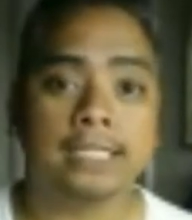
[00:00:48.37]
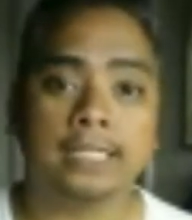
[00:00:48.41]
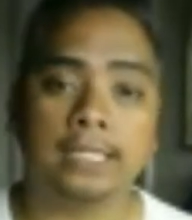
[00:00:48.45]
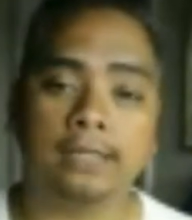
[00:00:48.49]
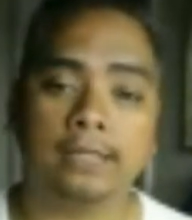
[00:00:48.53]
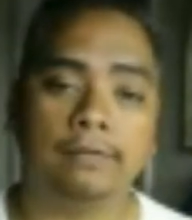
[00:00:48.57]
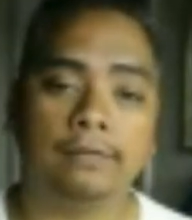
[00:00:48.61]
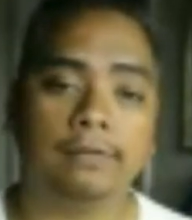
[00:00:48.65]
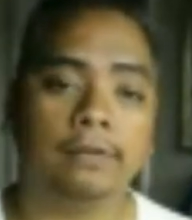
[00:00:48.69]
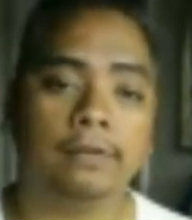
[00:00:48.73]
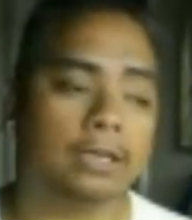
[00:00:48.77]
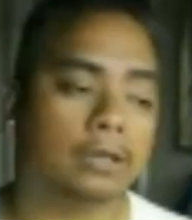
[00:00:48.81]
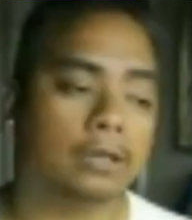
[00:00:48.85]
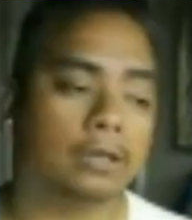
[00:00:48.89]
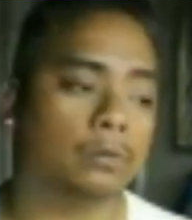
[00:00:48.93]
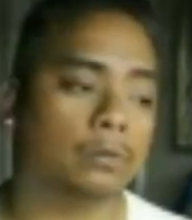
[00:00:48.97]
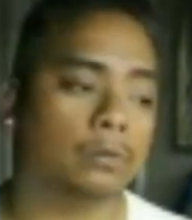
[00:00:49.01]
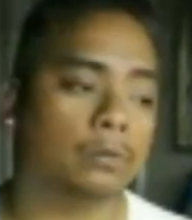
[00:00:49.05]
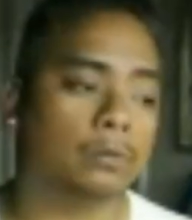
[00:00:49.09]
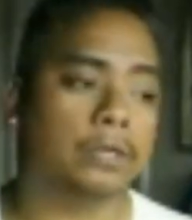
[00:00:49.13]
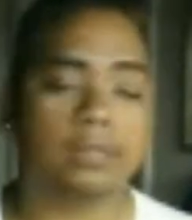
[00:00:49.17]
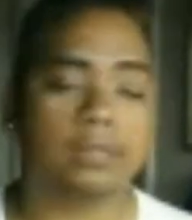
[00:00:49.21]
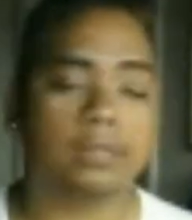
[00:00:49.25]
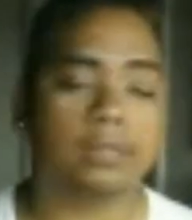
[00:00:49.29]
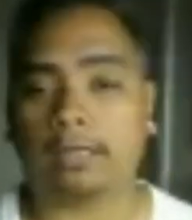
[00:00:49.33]
TV, and
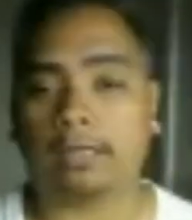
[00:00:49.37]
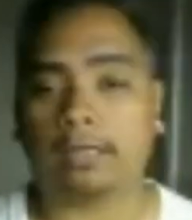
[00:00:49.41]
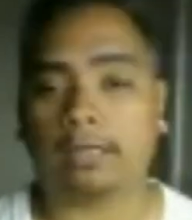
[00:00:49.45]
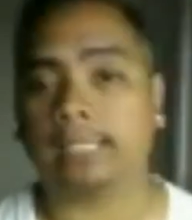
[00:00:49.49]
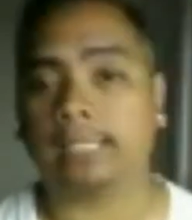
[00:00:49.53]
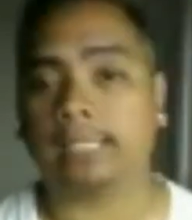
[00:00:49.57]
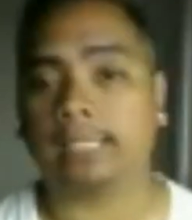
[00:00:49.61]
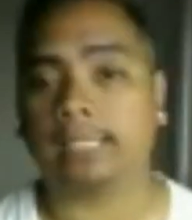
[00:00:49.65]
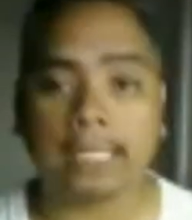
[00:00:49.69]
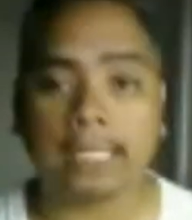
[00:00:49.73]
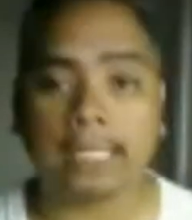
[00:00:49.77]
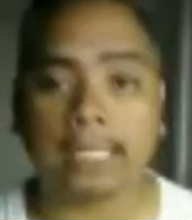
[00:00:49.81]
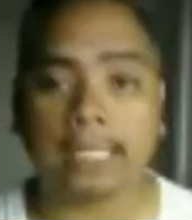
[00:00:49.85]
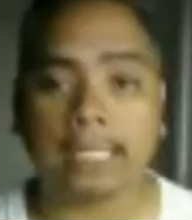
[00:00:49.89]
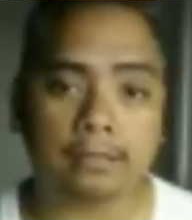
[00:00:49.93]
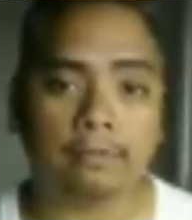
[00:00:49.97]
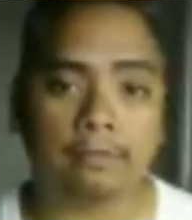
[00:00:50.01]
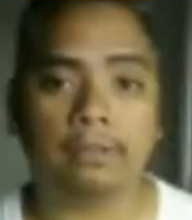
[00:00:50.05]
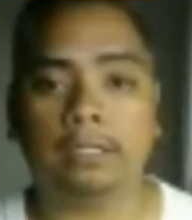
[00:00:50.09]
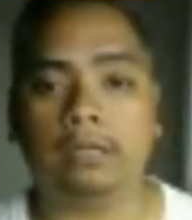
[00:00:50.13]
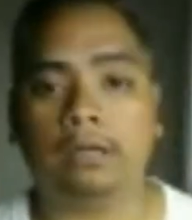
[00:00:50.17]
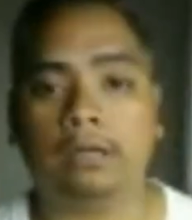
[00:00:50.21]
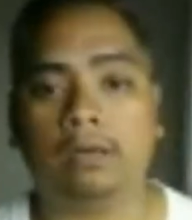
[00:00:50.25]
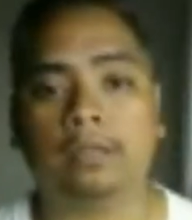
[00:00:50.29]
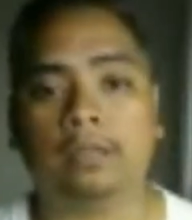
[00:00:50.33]
we talk
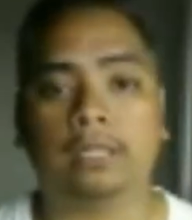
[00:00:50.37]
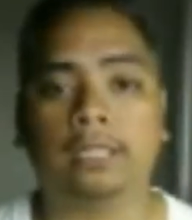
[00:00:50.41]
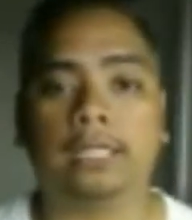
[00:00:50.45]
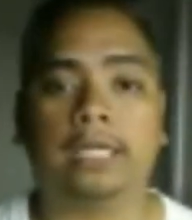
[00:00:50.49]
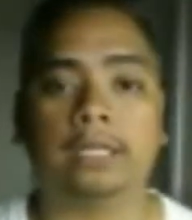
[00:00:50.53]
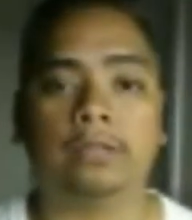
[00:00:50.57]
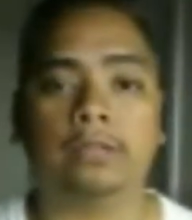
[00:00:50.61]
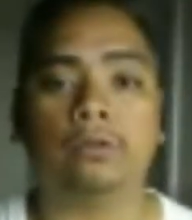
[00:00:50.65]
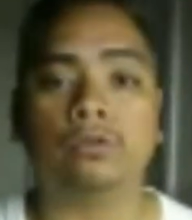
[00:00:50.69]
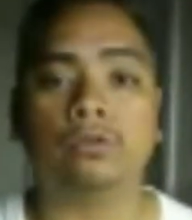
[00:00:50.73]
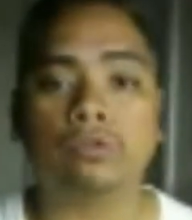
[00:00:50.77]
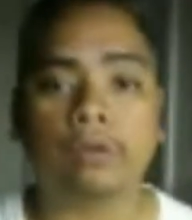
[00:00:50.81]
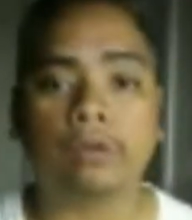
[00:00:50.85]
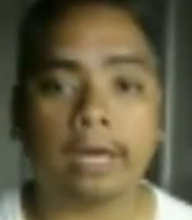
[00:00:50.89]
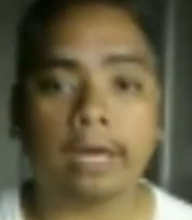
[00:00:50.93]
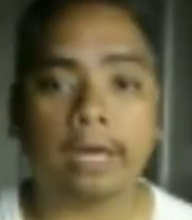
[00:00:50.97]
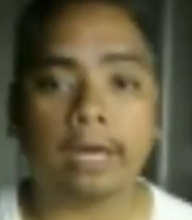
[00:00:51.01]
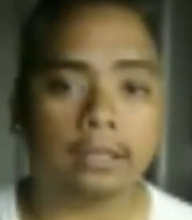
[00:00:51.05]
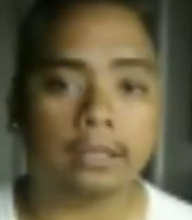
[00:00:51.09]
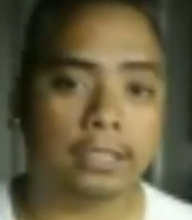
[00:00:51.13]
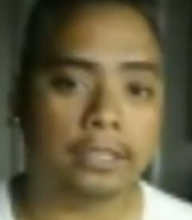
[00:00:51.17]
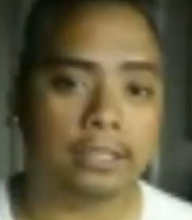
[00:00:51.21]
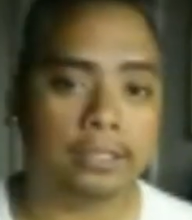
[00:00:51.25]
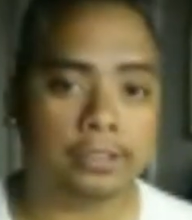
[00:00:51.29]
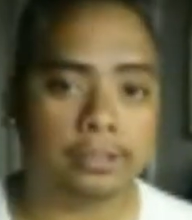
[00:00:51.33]
extensively on the net
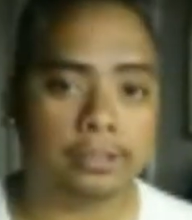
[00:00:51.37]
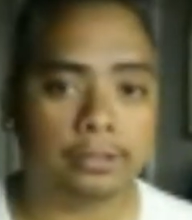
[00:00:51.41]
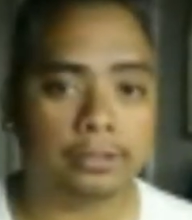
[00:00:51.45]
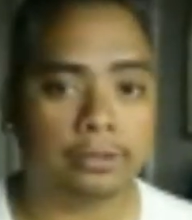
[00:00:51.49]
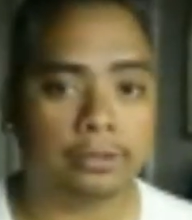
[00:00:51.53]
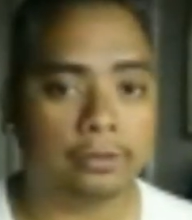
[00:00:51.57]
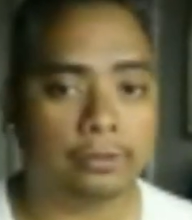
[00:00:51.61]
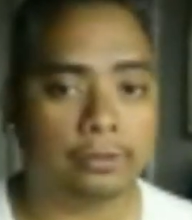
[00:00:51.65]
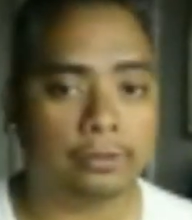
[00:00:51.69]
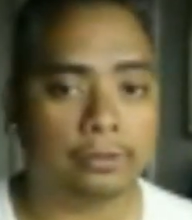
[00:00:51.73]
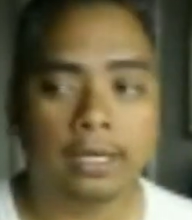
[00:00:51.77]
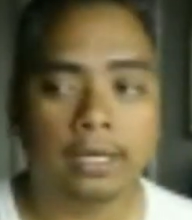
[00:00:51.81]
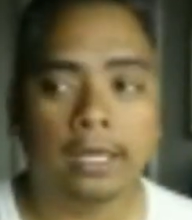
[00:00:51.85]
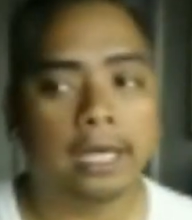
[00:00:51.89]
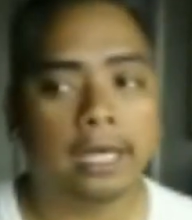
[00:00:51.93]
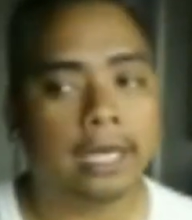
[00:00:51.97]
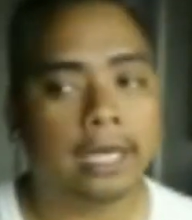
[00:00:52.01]
neutrality issue